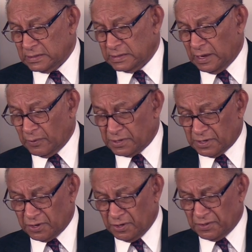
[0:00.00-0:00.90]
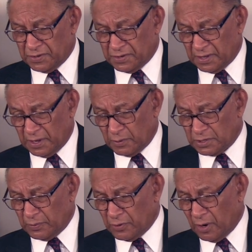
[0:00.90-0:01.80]
there was a curse and there was
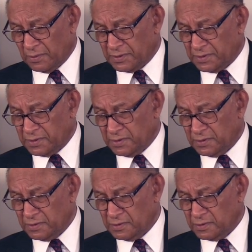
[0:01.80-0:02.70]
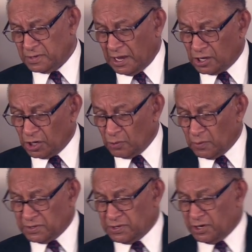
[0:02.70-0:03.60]
a promise. Satan
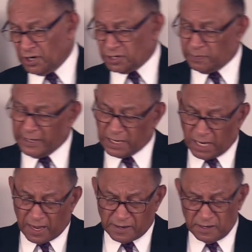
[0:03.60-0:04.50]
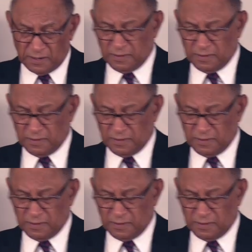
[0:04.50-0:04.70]
was cursed by God